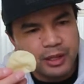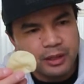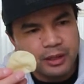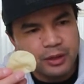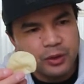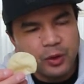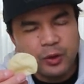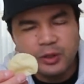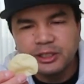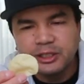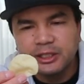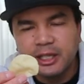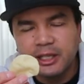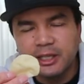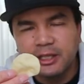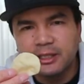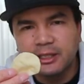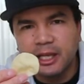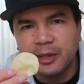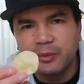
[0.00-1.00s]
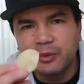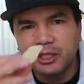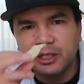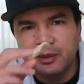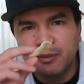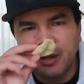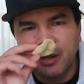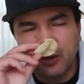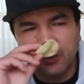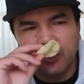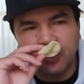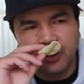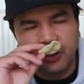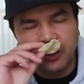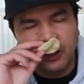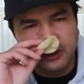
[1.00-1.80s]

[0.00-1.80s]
They don't share the same smell though.